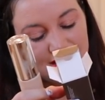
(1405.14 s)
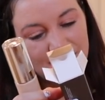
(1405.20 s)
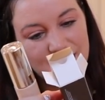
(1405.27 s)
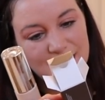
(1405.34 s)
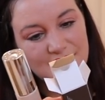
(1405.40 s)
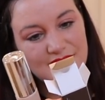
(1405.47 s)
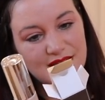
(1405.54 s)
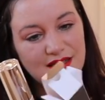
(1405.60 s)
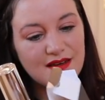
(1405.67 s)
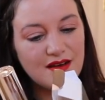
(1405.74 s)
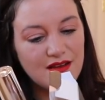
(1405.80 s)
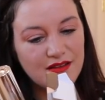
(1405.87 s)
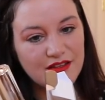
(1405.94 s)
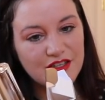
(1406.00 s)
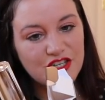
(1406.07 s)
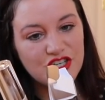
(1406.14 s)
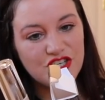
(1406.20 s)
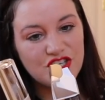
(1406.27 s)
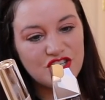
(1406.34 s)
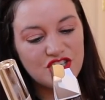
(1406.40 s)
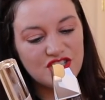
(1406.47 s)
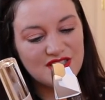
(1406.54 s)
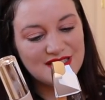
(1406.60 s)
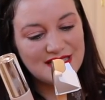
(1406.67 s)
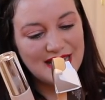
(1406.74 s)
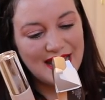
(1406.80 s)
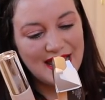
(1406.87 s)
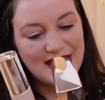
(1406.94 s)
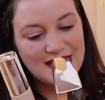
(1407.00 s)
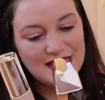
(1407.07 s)
This is in the color
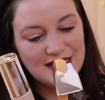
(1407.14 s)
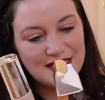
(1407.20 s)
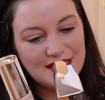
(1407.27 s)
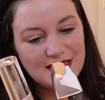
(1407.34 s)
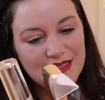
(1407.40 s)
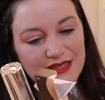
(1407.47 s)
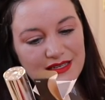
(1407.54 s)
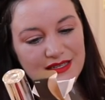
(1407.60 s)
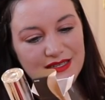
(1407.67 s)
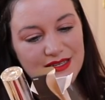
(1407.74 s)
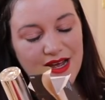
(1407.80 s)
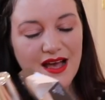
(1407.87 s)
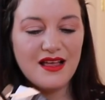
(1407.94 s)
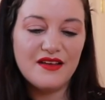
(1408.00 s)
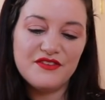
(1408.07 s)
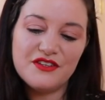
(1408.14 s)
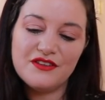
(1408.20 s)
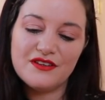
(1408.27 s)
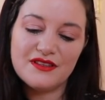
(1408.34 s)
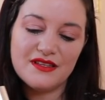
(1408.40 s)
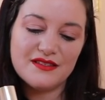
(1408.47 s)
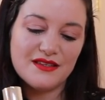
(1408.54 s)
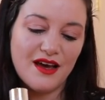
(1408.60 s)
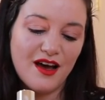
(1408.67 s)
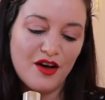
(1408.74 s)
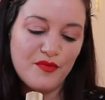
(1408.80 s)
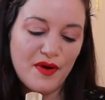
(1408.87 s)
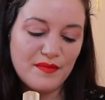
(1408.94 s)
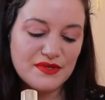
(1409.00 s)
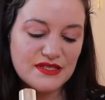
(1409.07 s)
Sand. I'll have to look this
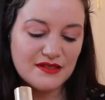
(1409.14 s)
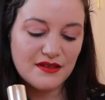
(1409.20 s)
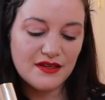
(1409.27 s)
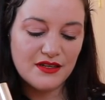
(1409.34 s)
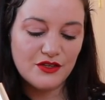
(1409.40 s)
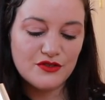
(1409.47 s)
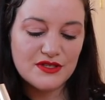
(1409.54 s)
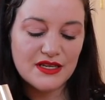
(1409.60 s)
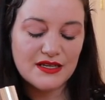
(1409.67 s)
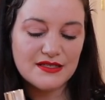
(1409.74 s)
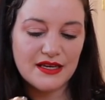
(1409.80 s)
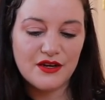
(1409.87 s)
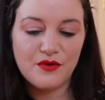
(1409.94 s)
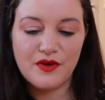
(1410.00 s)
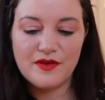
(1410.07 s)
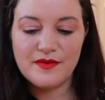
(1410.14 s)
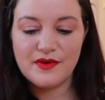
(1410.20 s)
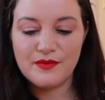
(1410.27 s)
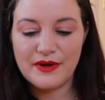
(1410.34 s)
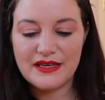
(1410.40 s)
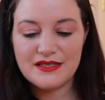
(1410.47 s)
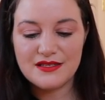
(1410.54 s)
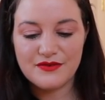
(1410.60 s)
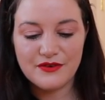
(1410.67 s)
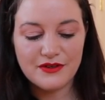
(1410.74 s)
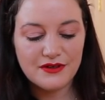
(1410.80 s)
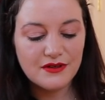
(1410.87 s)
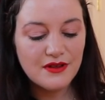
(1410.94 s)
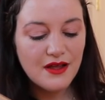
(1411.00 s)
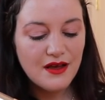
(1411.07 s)
up. I'm still going to use it because I don't want to be
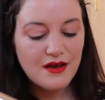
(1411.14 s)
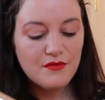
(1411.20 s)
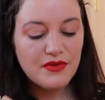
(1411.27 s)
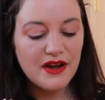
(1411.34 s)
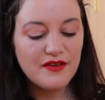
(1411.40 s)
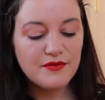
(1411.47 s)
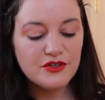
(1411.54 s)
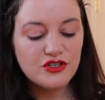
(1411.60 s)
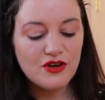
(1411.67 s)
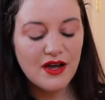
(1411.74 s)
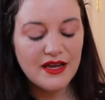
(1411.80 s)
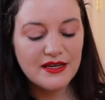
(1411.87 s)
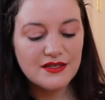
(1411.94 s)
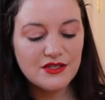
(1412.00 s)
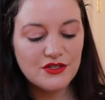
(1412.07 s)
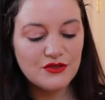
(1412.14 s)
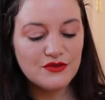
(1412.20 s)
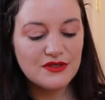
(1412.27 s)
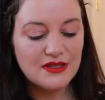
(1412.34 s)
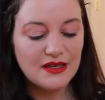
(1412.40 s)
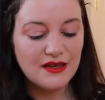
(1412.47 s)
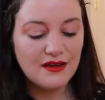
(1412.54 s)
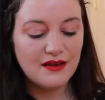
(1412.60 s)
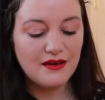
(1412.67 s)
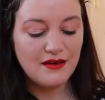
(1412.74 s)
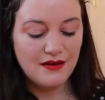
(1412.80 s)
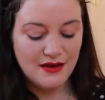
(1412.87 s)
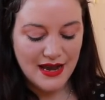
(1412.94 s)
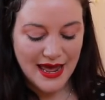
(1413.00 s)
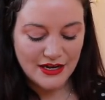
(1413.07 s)
wasteful, but I've been trying to use like
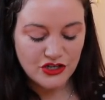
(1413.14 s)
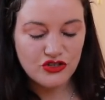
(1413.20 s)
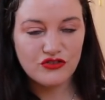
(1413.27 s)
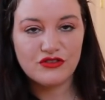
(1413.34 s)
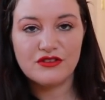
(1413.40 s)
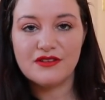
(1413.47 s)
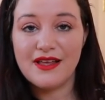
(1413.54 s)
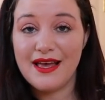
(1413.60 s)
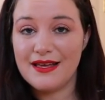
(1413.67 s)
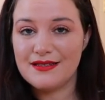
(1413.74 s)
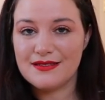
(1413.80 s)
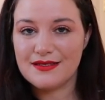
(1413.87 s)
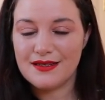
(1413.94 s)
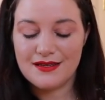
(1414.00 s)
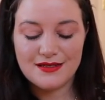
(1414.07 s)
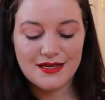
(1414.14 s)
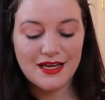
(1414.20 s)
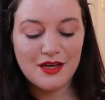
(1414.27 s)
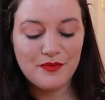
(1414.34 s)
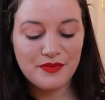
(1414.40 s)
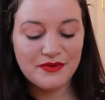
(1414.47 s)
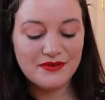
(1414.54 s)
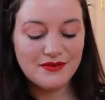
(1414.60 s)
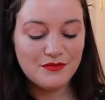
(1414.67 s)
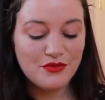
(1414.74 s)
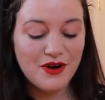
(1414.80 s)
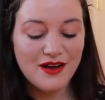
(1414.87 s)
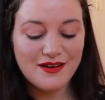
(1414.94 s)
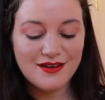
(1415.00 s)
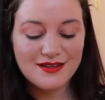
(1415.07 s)
natural-esque type
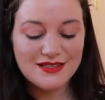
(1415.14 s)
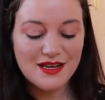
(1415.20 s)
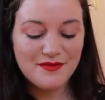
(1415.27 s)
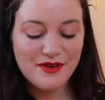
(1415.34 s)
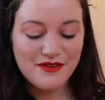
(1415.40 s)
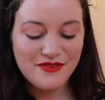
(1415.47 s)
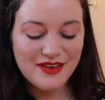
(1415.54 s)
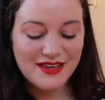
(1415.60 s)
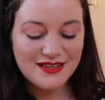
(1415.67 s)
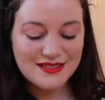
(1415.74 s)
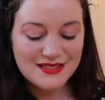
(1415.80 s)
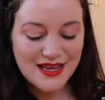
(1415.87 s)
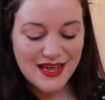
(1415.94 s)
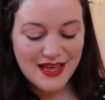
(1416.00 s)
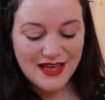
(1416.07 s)
products on my face.